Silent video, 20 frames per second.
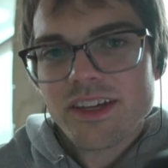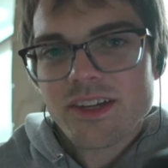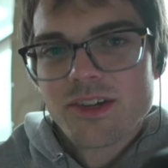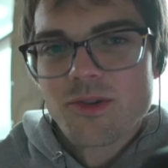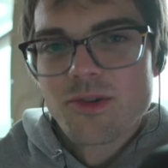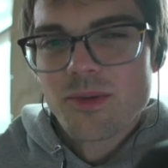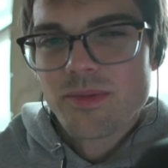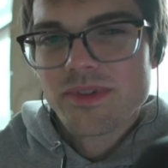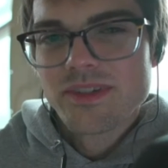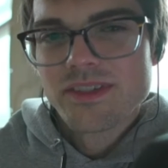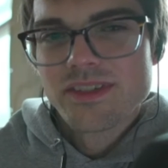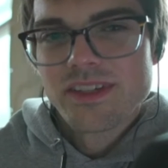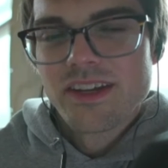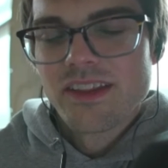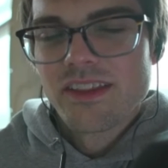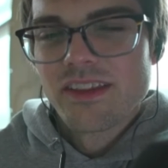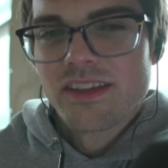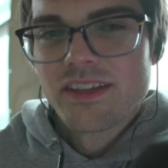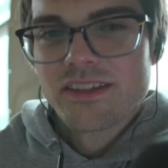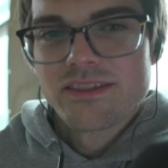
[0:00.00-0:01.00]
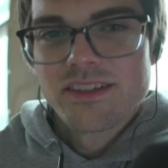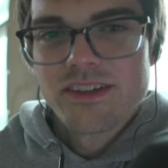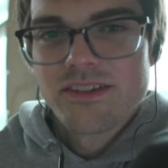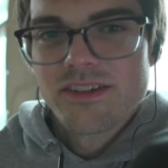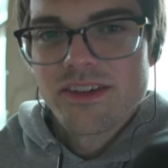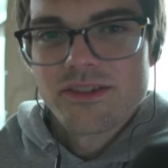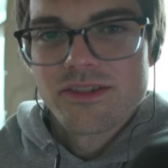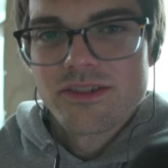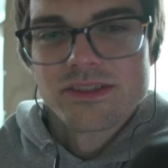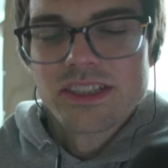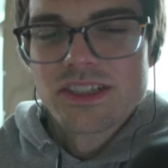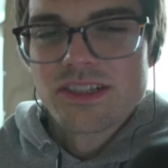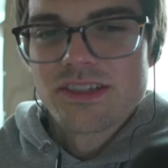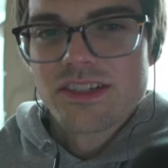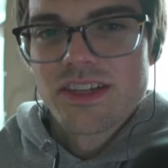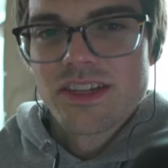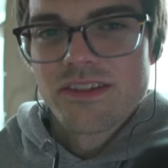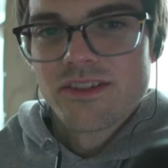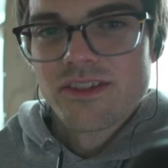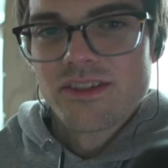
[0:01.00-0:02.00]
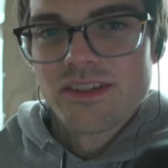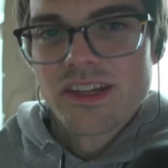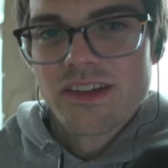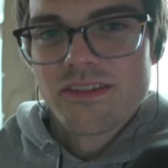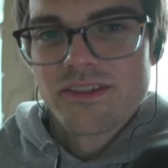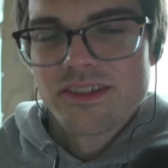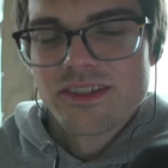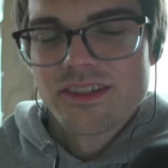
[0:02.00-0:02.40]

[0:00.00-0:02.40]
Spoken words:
Corporate side of things, I don't know. I just never